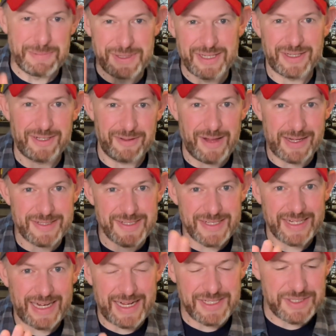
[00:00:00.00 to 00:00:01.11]
and the Colossus
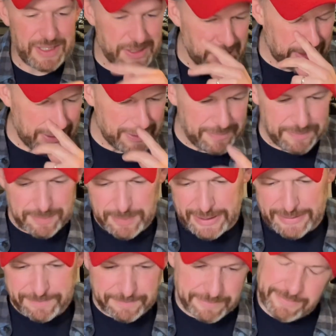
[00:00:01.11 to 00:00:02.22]
against each other,
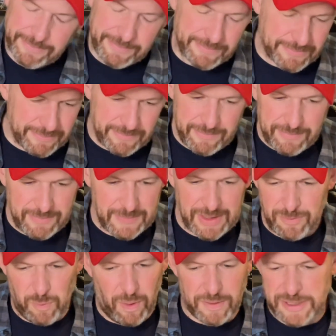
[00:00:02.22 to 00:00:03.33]
but
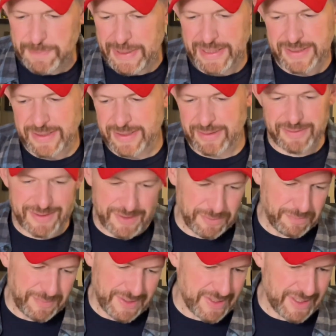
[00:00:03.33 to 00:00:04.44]
wall space is
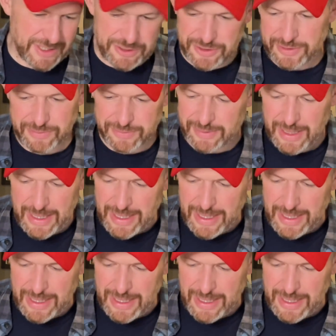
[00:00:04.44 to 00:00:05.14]
an issue, and